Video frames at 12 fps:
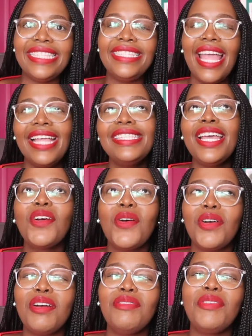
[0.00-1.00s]
Nnedi
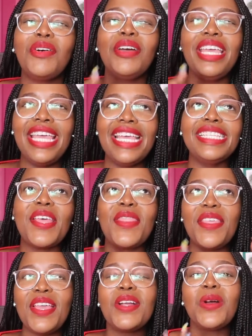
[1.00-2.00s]
Okorafor is
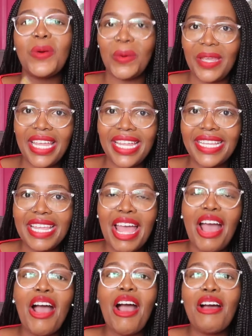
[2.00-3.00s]
the queen
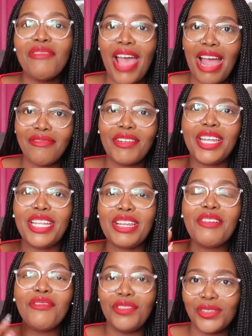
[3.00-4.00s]
of African
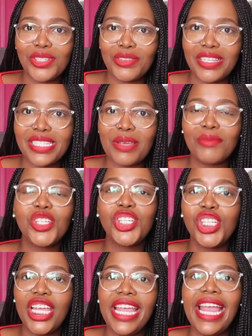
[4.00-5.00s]
futurism.
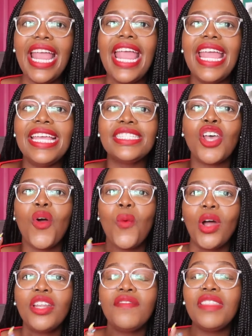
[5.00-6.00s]
She is
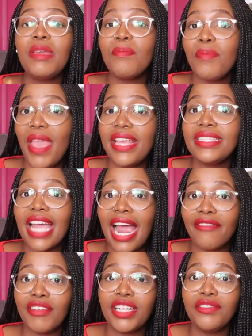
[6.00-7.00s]
one of the best
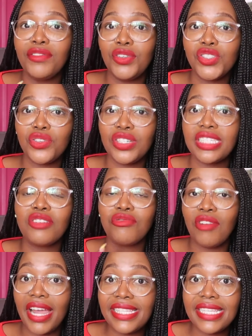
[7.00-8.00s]
African futuristic
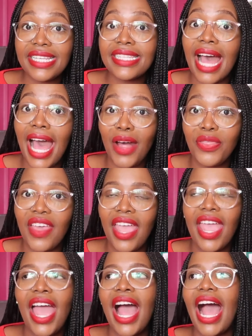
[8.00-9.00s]
writers out
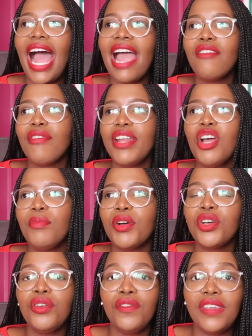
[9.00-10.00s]
there. I read her
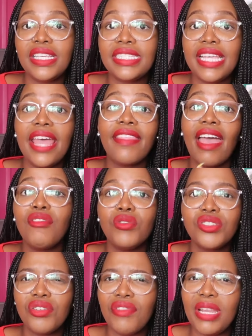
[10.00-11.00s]
book, Hufia's Death. I've
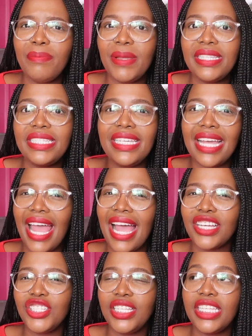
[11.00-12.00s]
also read Binti. I
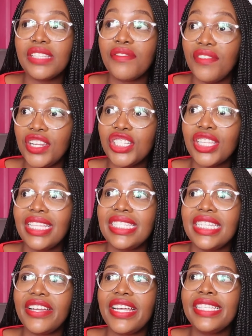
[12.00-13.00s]
actually need to finish that
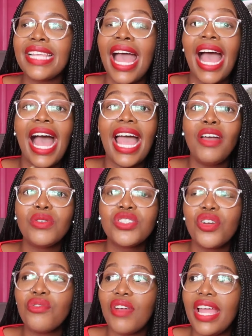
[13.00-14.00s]
series. I
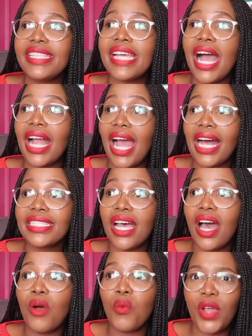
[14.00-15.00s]
also read
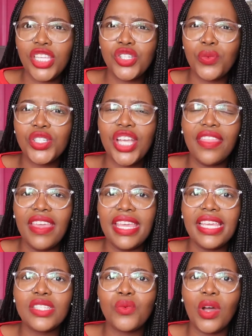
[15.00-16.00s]
Akata Witch, which I
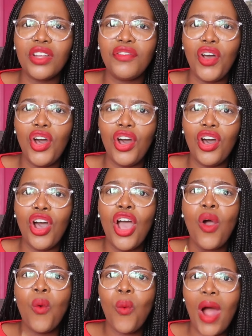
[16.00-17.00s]
think is one of her
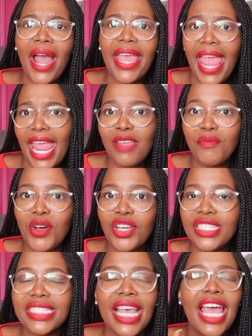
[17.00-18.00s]
YA
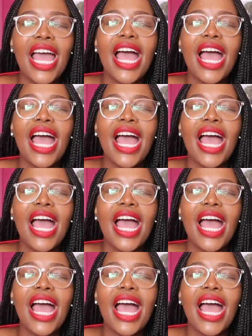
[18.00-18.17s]
books.